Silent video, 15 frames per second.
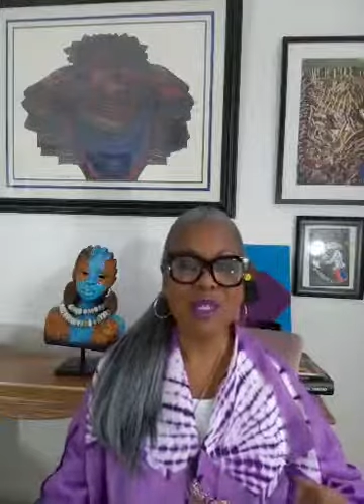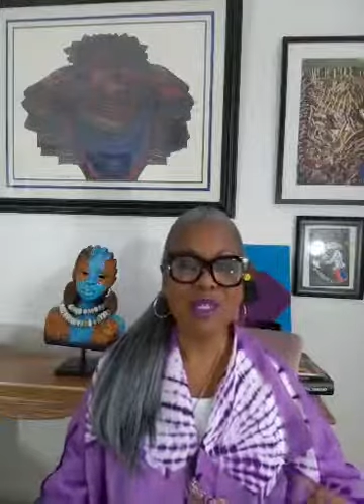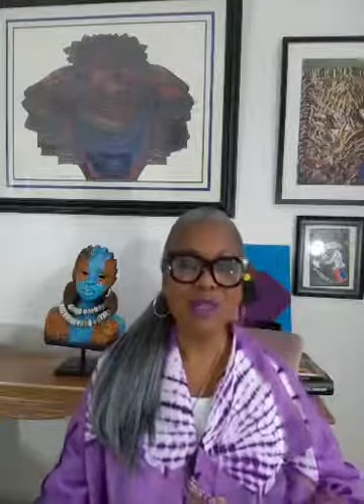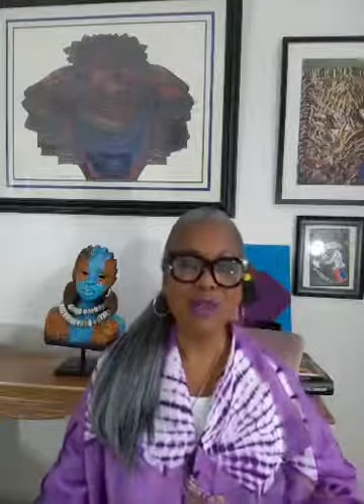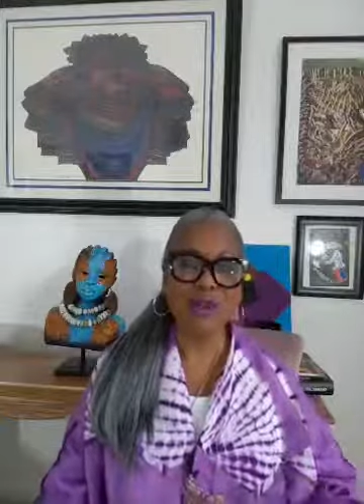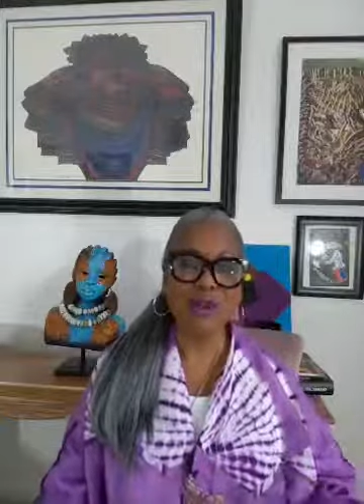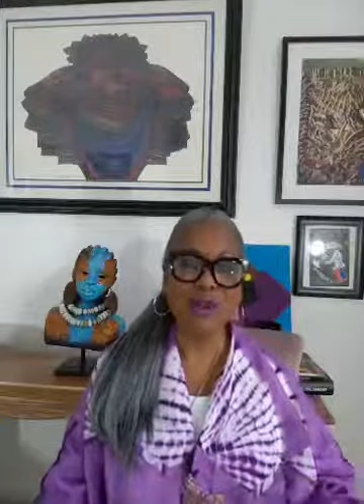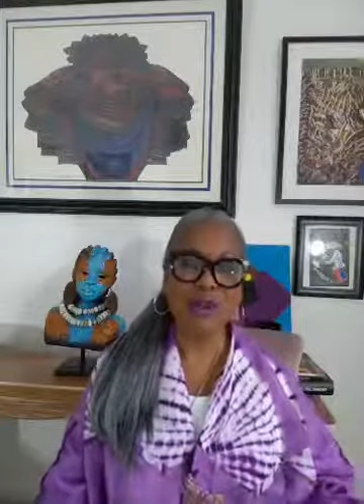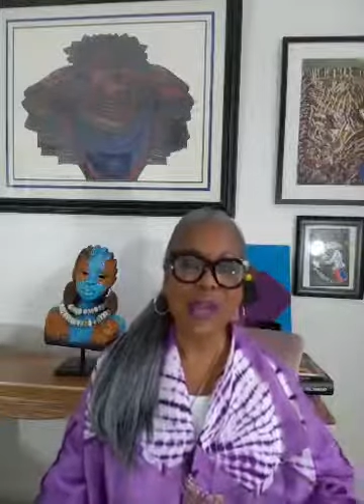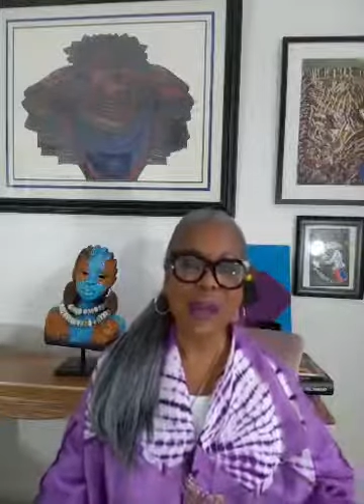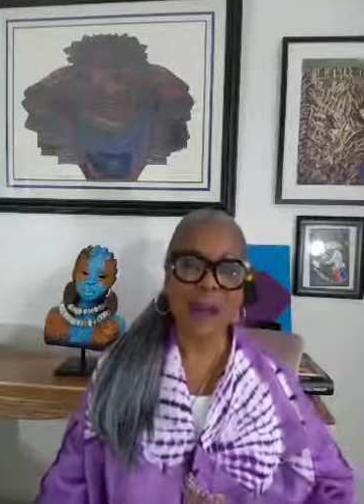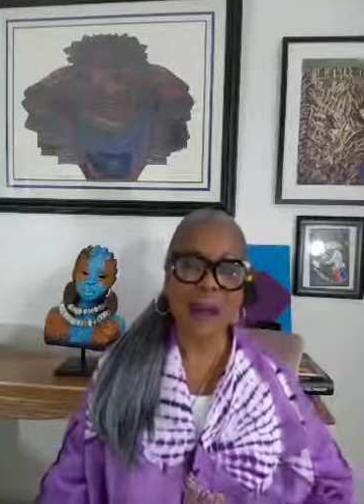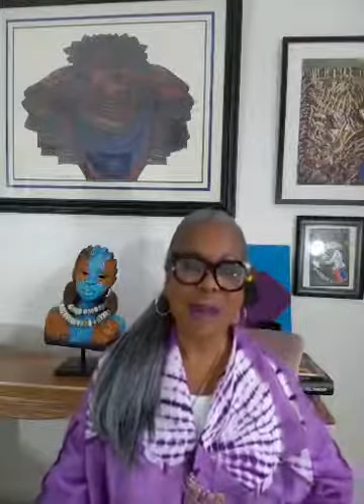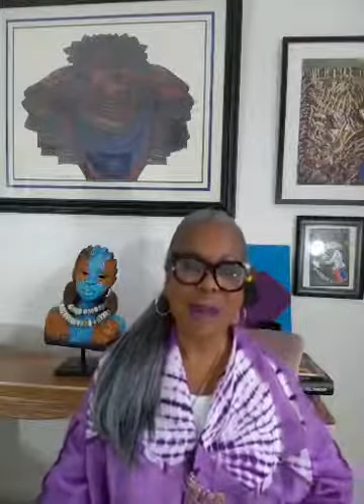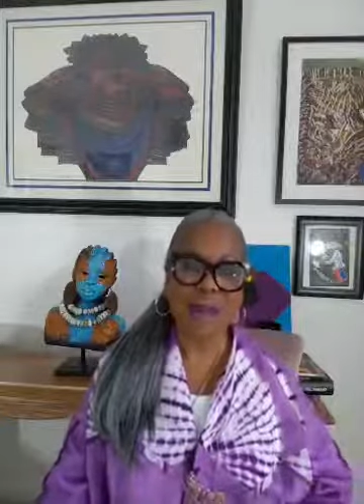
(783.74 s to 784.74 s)
shows
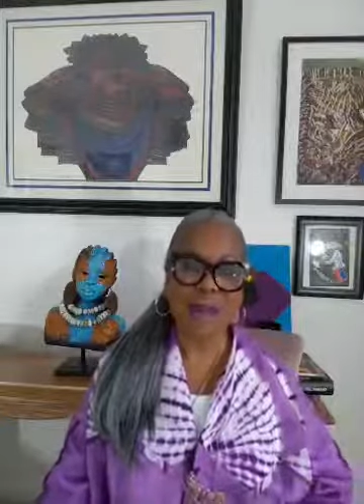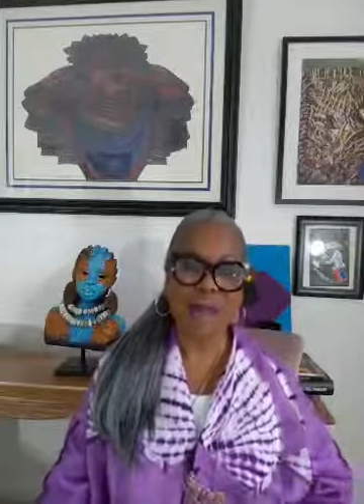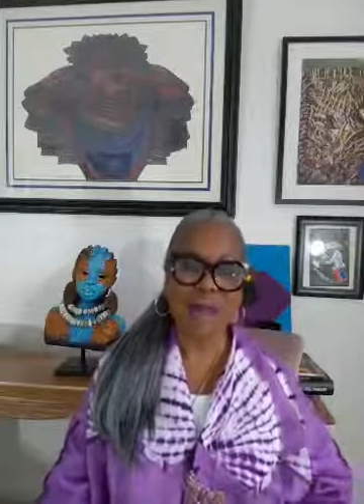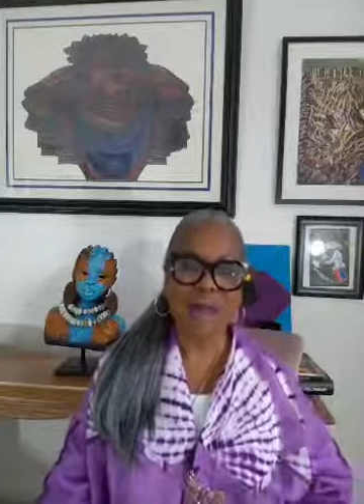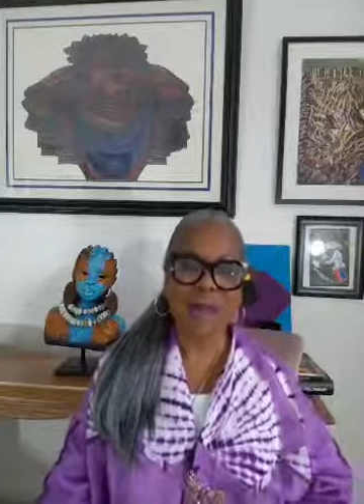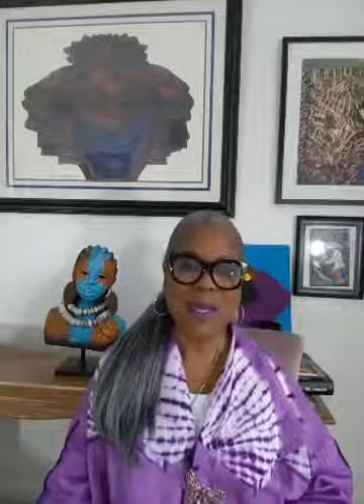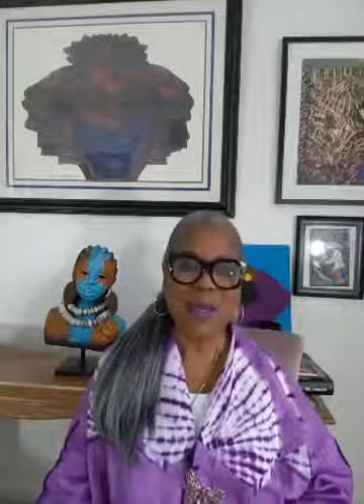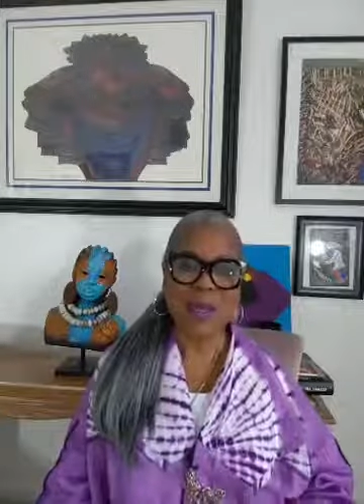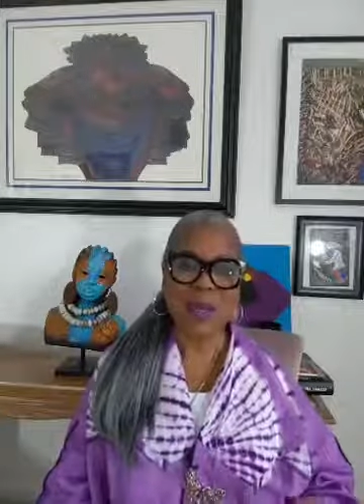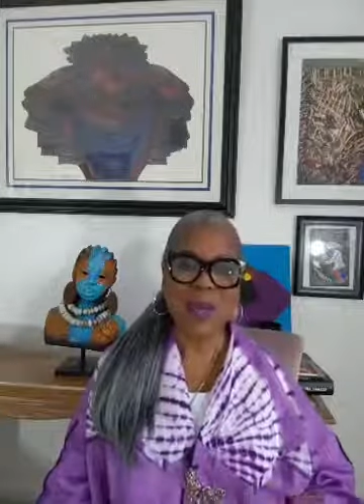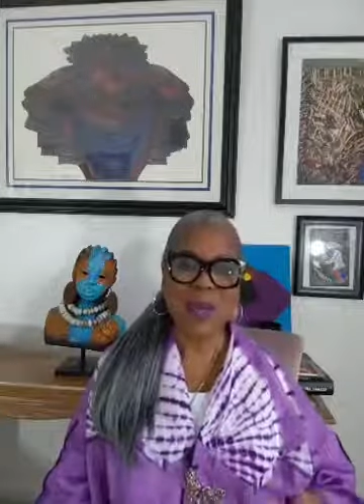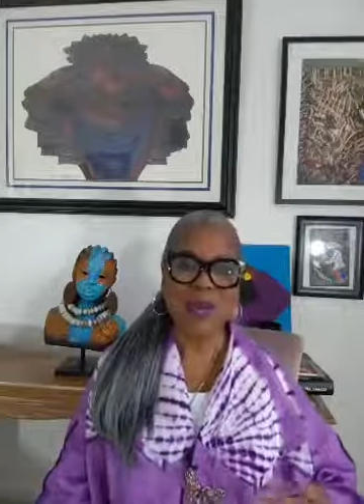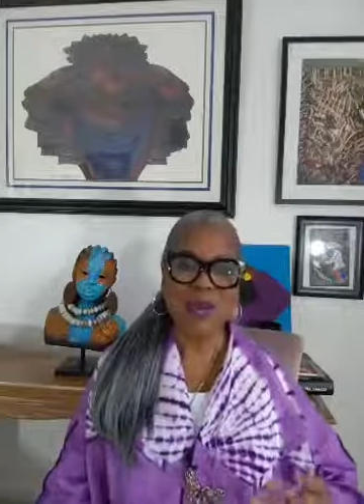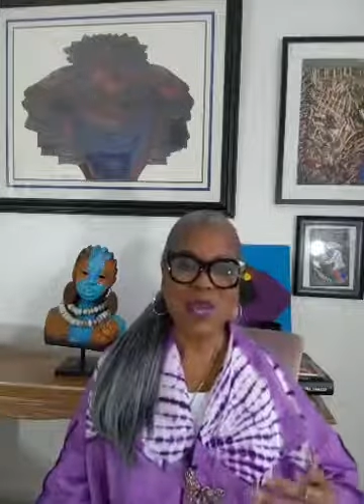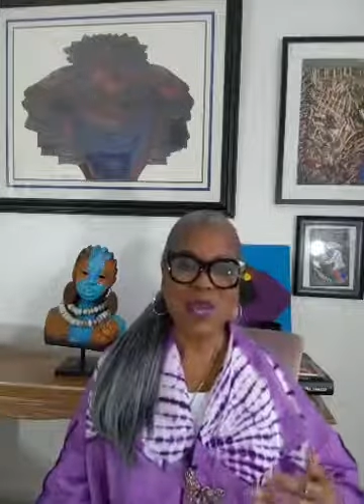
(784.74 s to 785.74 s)
up
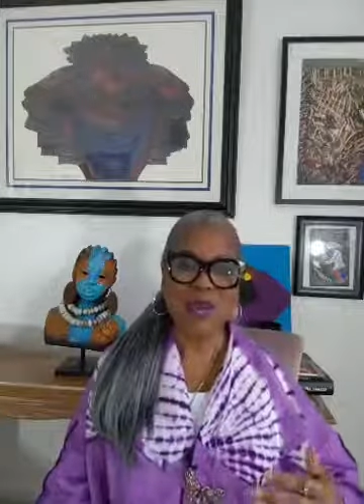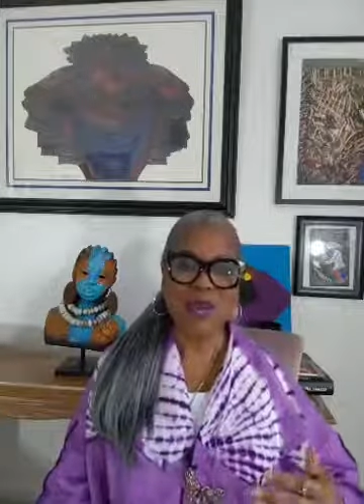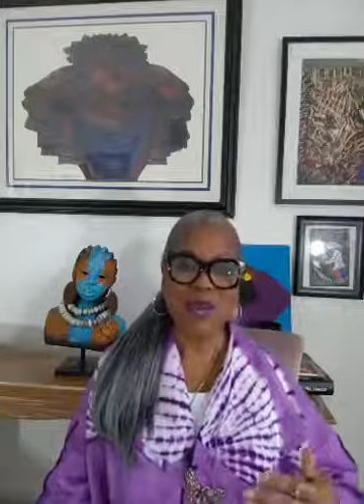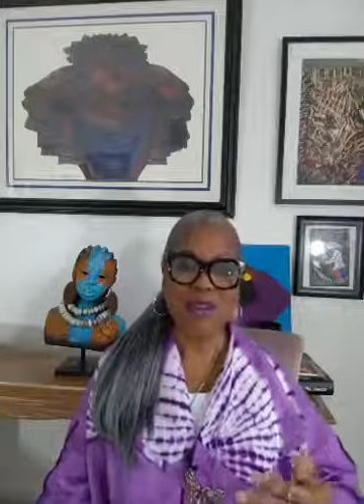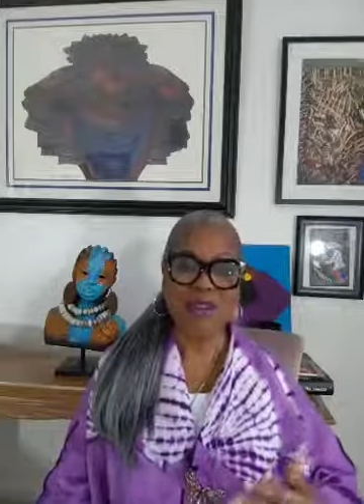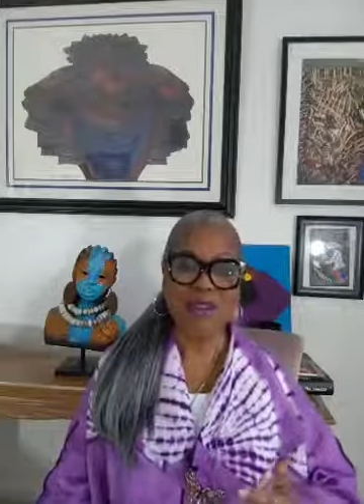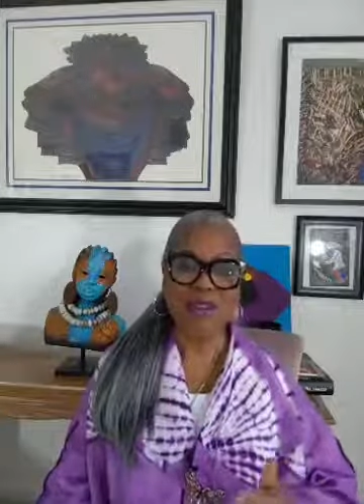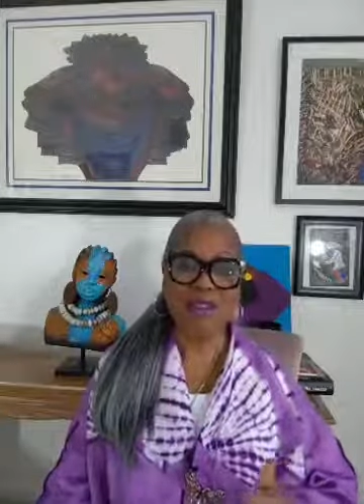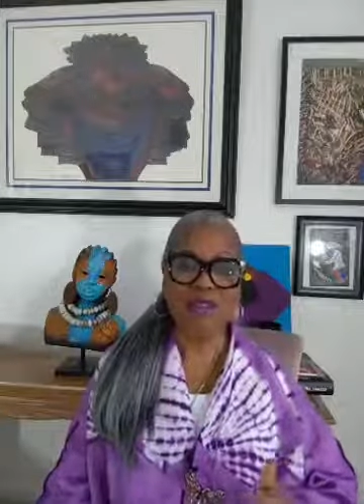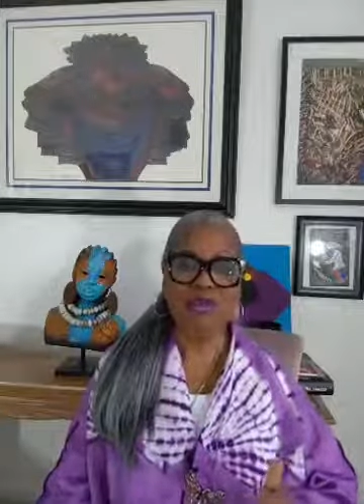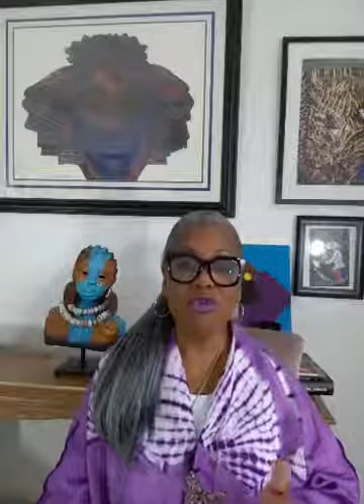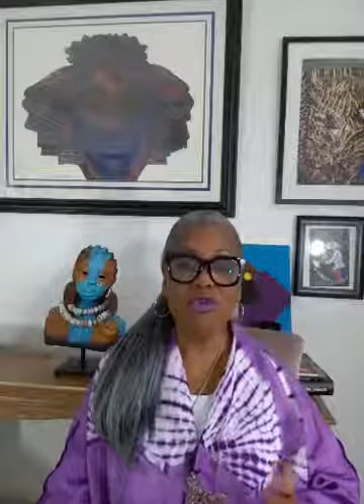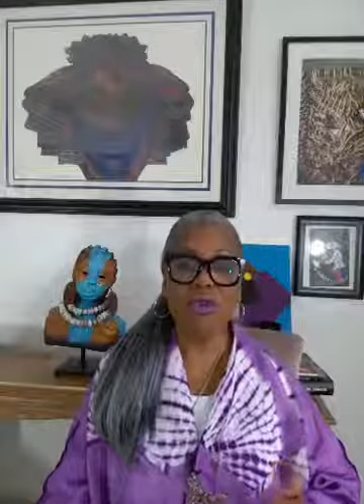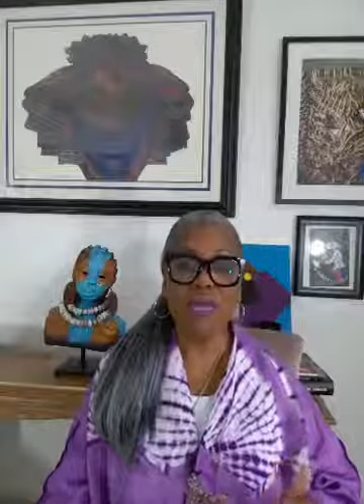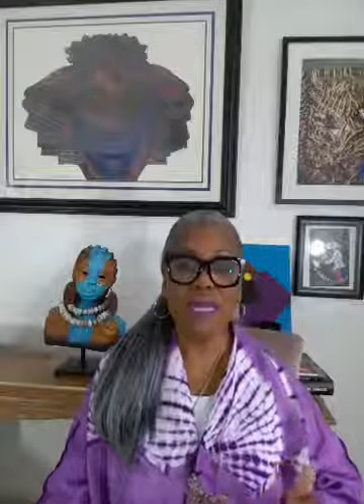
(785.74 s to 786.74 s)
when you have a
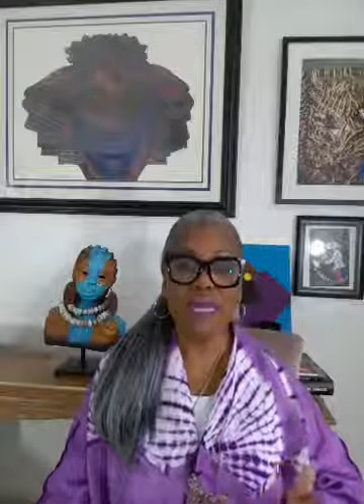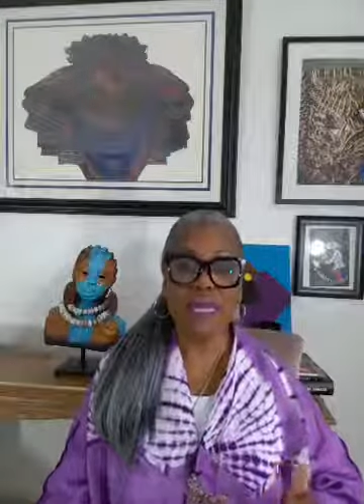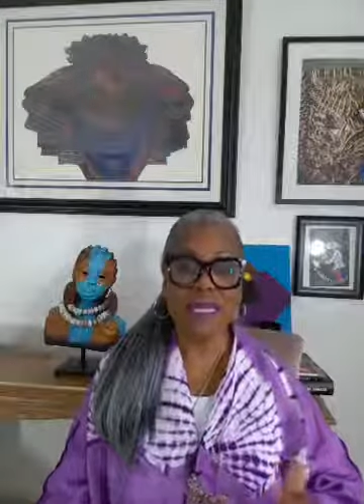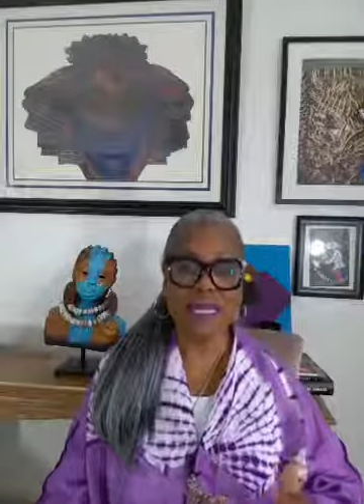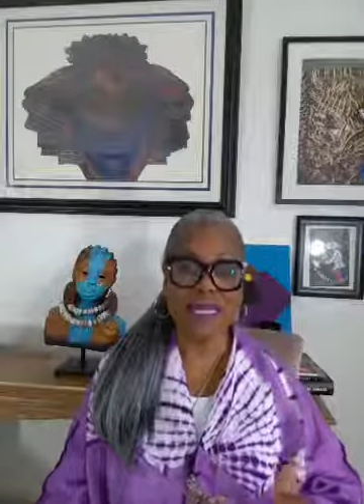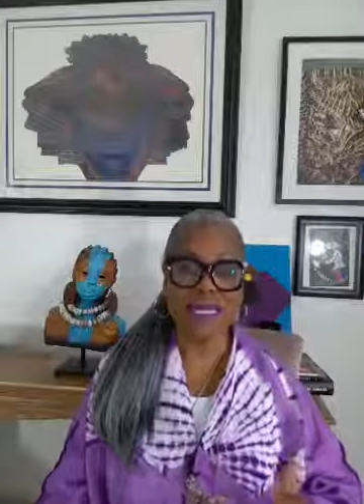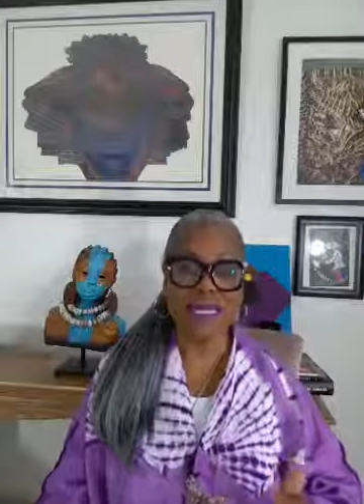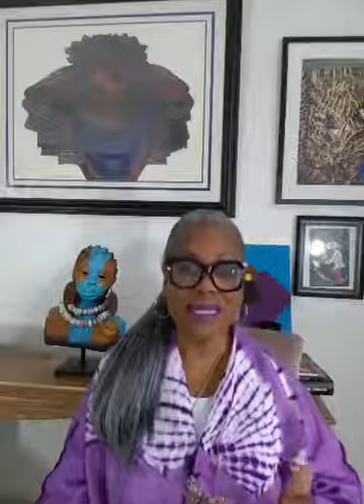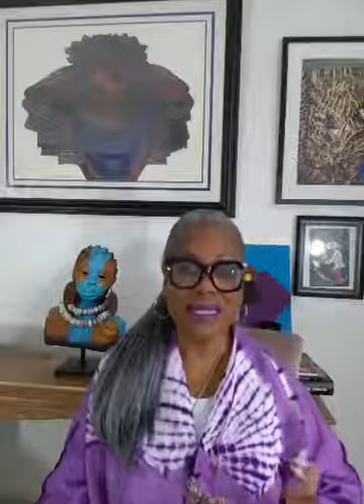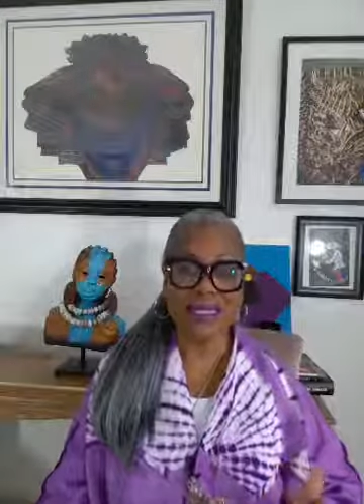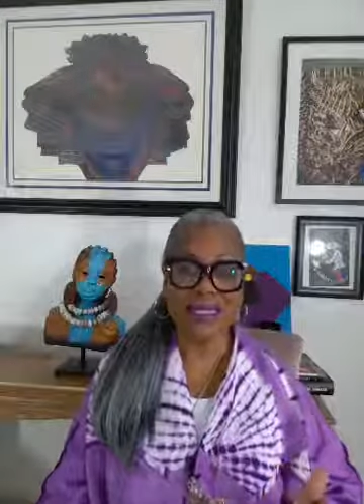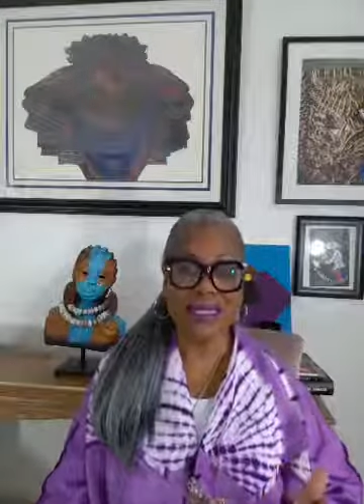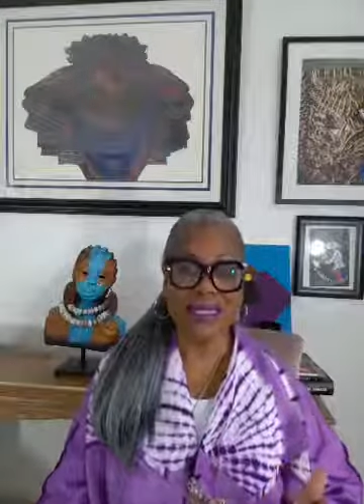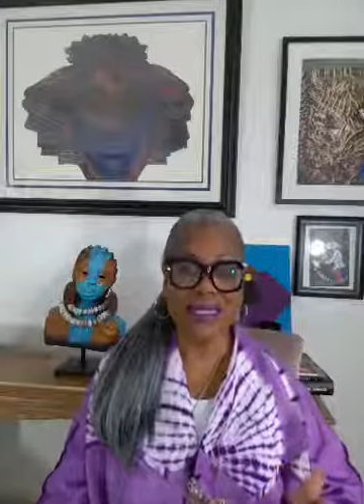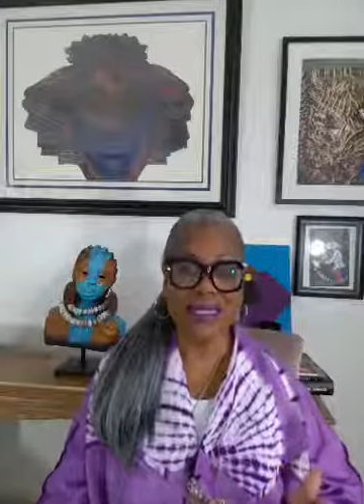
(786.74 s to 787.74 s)
reason